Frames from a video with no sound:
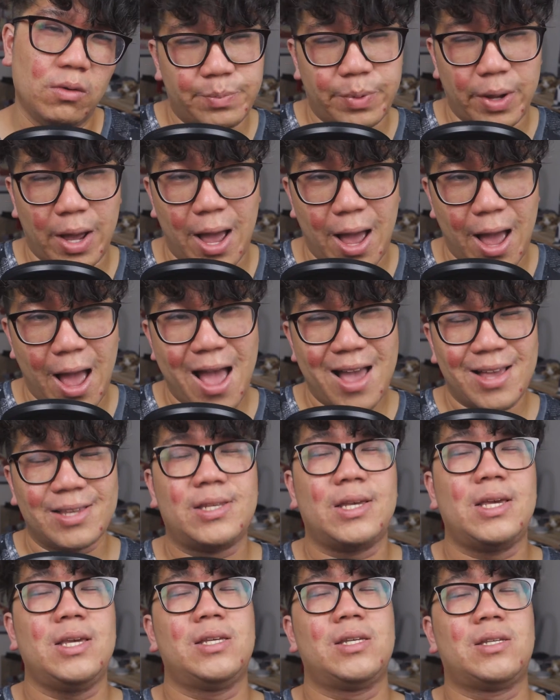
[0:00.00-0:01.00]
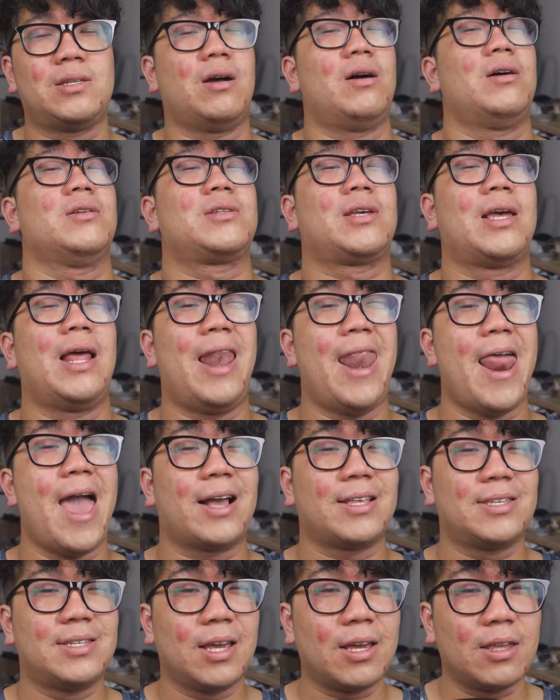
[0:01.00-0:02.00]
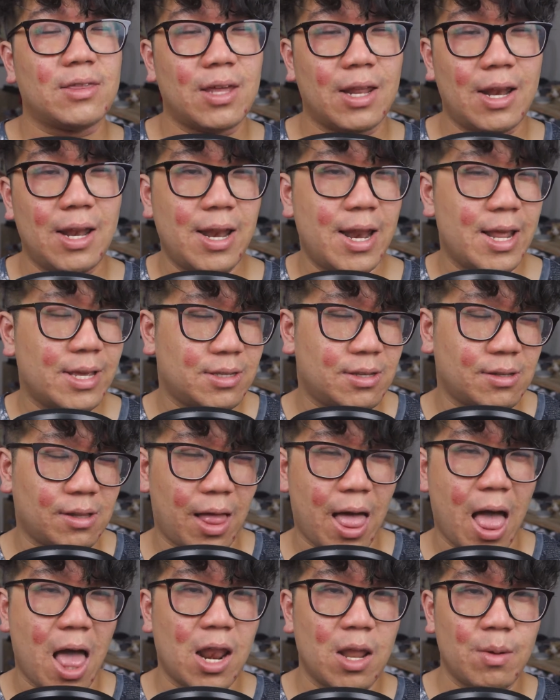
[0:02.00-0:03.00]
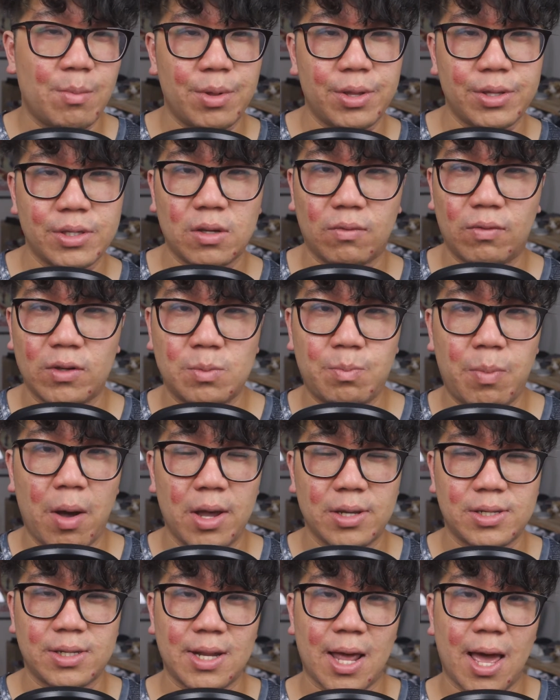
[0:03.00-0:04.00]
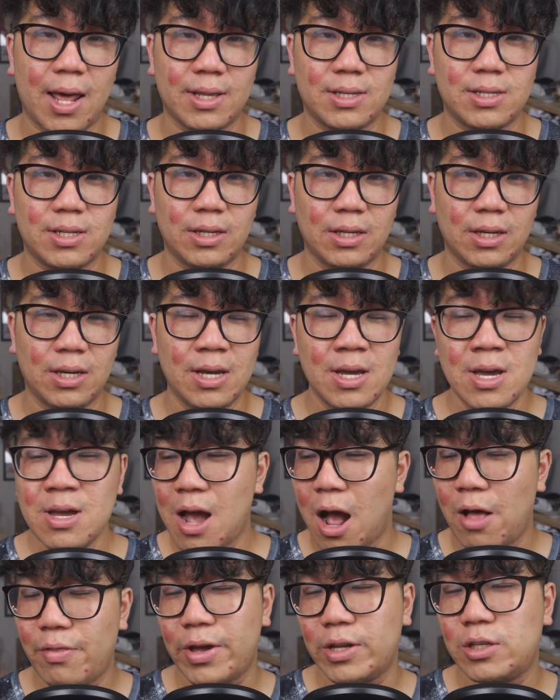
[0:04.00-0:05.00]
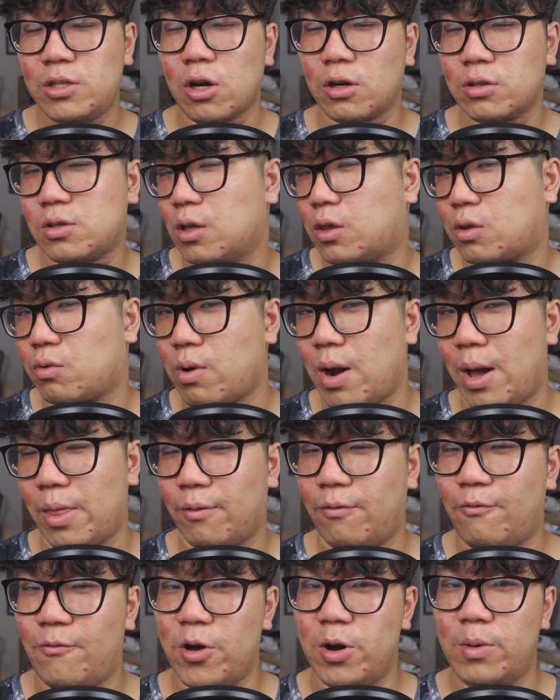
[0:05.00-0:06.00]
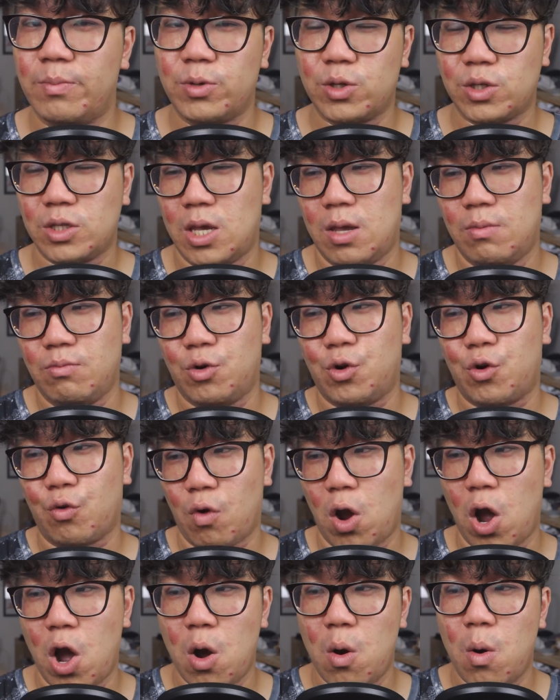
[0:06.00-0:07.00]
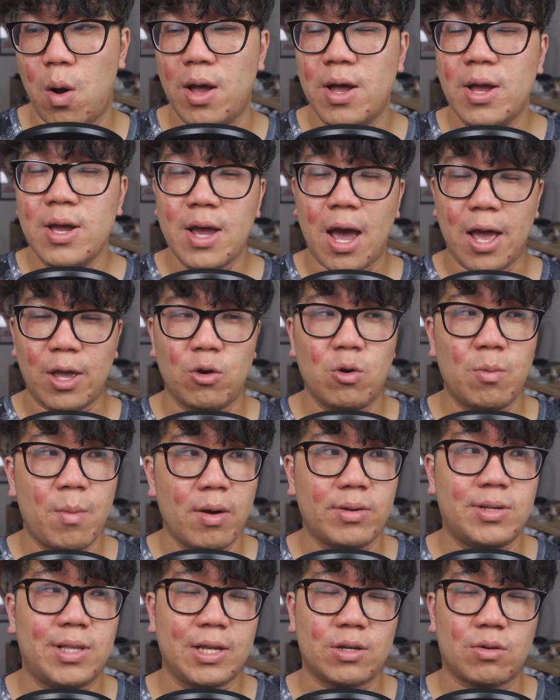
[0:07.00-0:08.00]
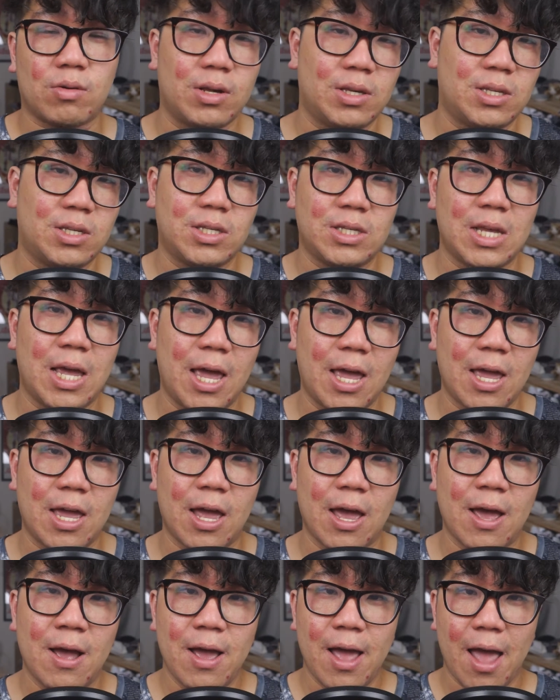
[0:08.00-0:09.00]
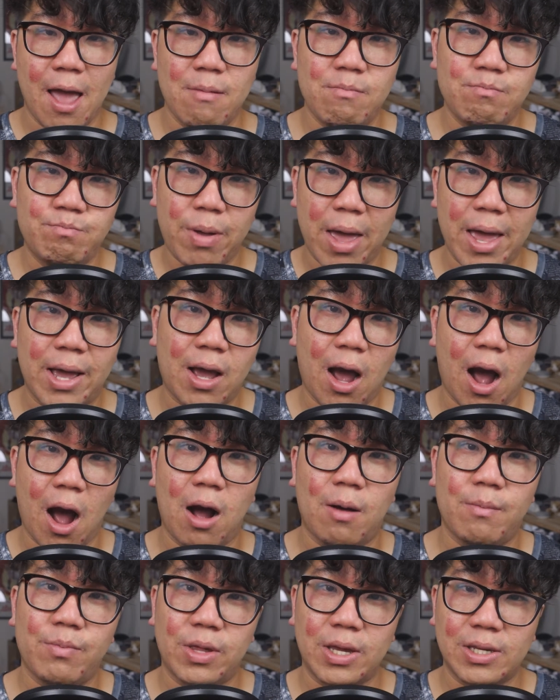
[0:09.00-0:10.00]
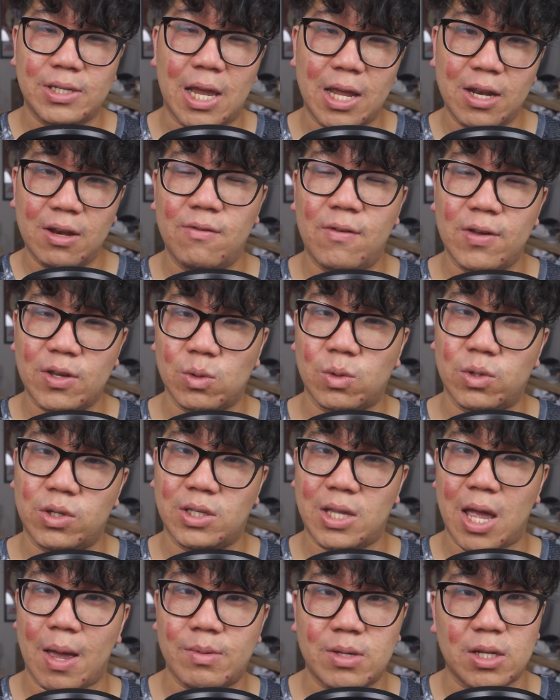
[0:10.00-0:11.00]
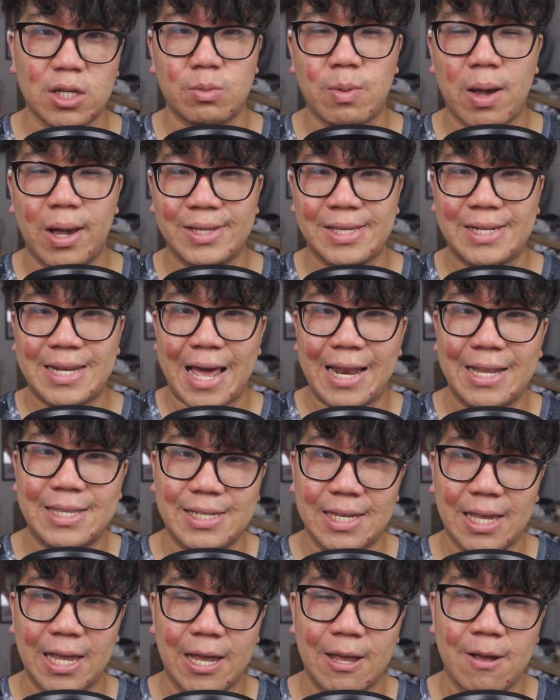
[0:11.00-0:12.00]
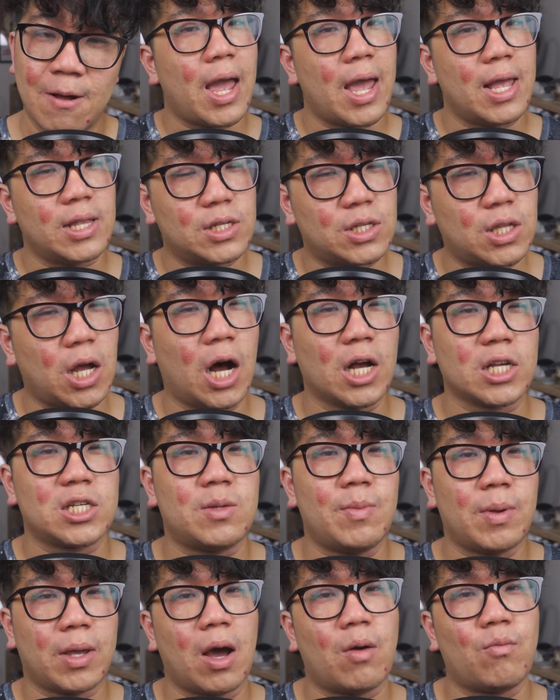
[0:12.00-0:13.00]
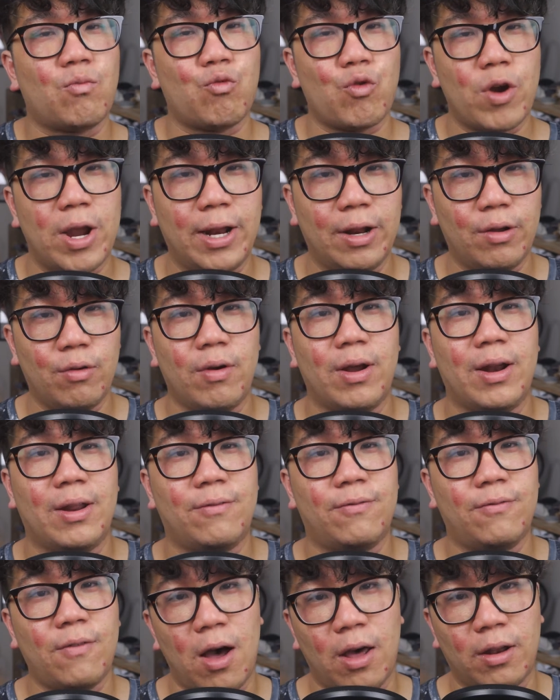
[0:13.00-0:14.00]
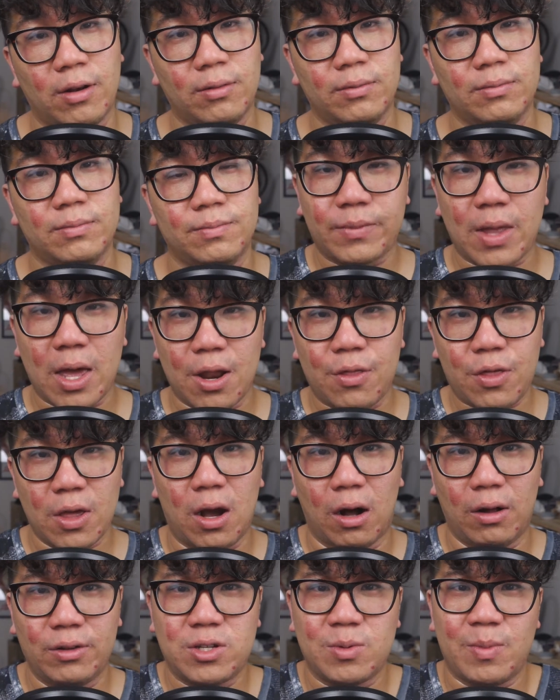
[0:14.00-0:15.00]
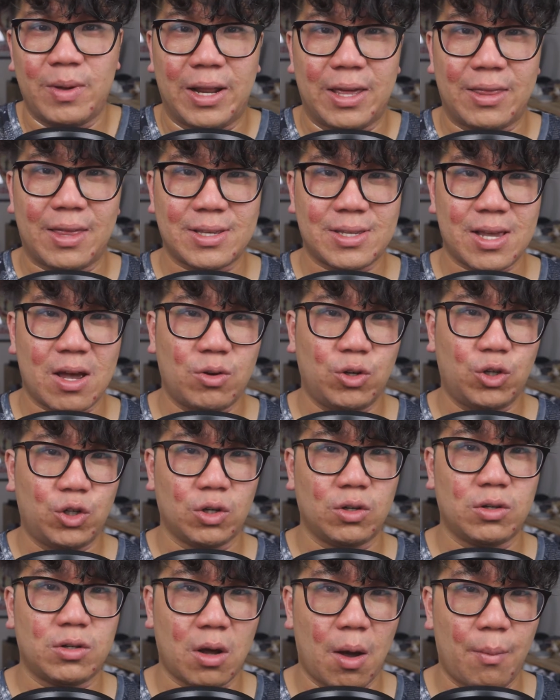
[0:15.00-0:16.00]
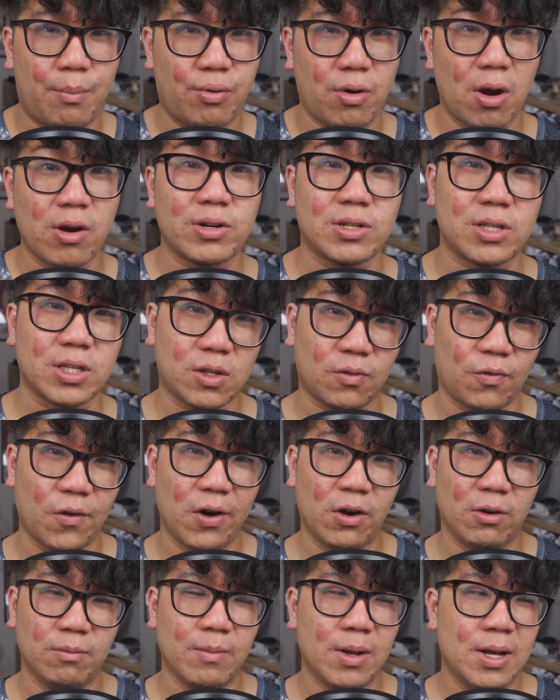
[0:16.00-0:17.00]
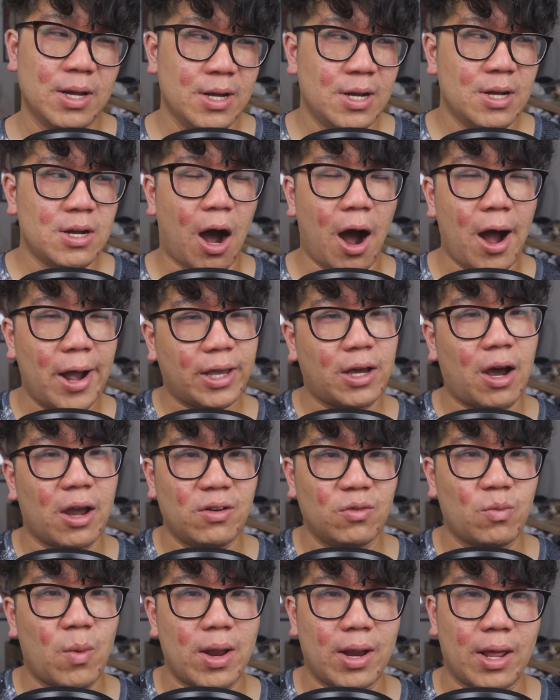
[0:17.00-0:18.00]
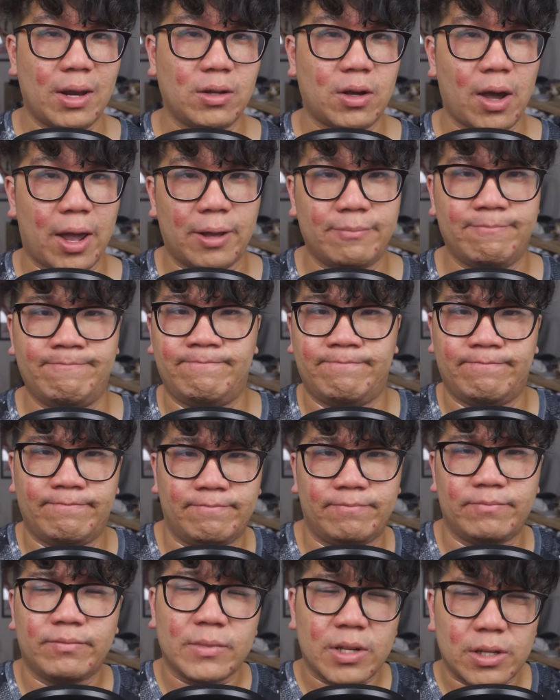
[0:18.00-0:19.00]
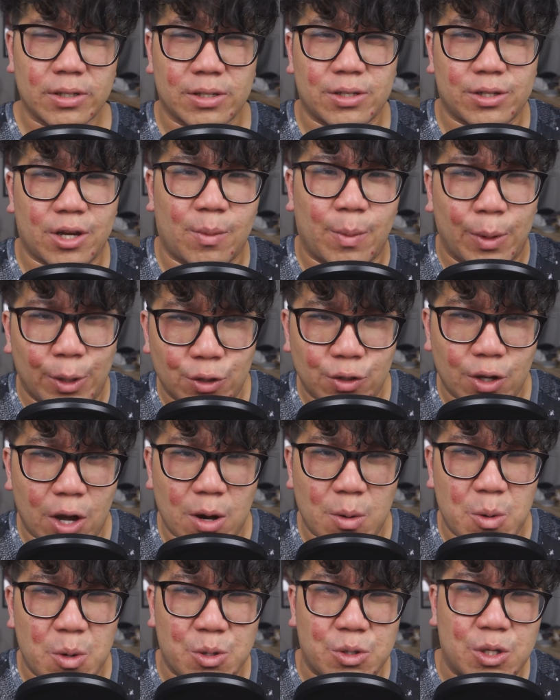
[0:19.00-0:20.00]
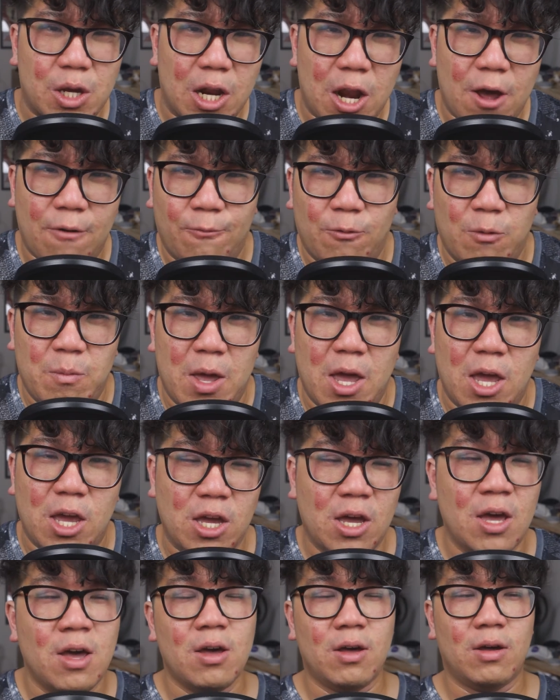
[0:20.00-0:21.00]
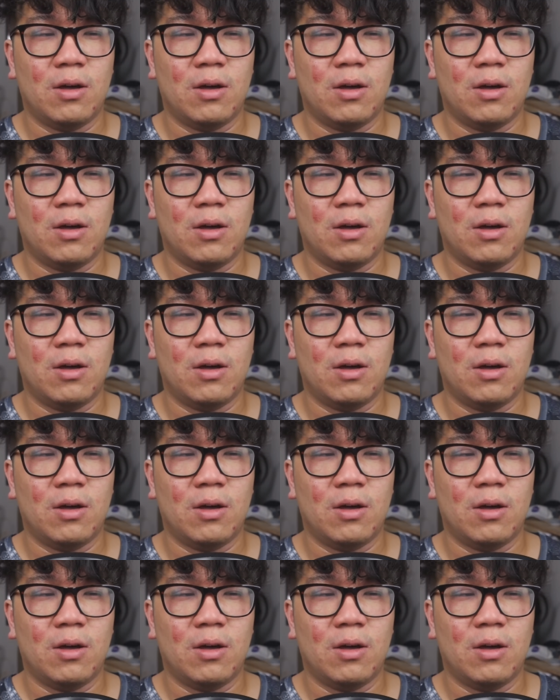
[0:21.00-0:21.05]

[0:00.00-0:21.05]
But as he starts collecting the little elements of his personality, and they're dotted throughout the film, you see him grow, and you almost literally see him pick up these individual steps in his personality, it starts to become really, really fun. And I think ultimately that's how you should approach this film. I kind of went in going, hmm, is this going to be Star Wars enough for me?